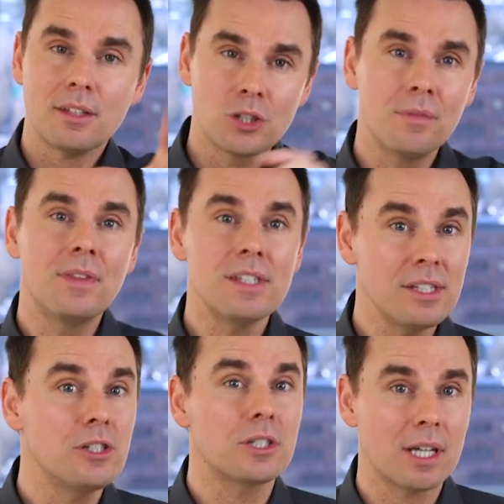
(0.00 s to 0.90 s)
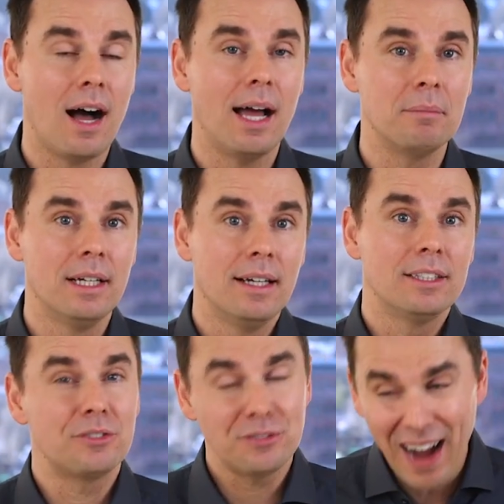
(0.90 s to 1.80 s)
So if this is your time
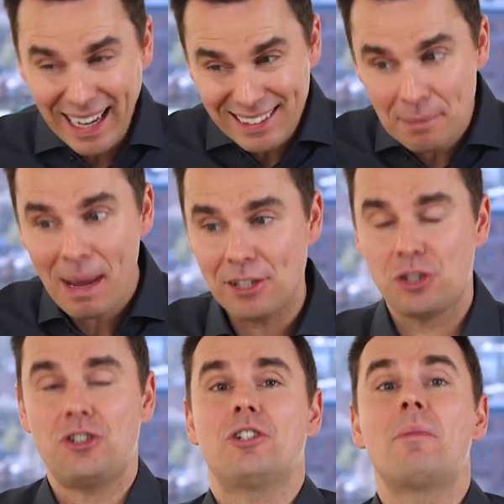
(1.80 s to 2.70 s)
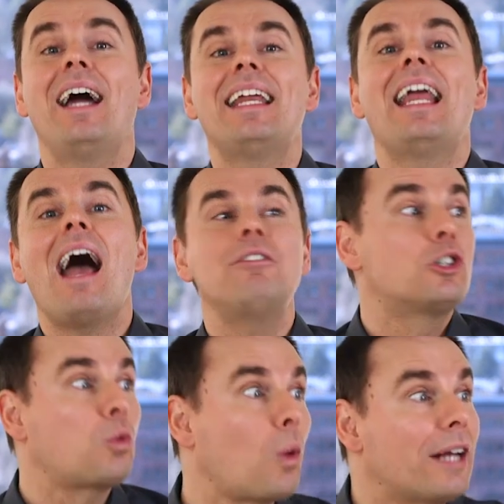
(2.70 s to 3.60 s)
to finally master your mind and have a
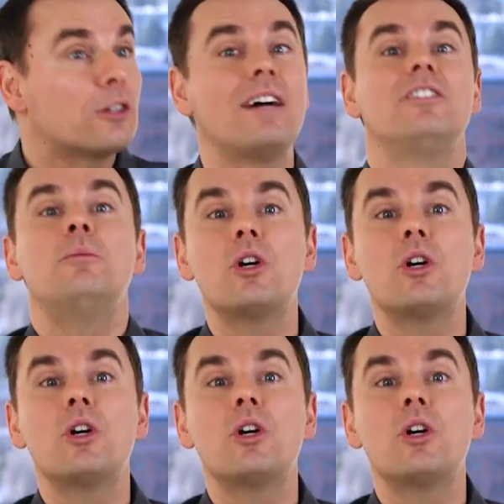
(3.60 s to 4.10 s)
greater level of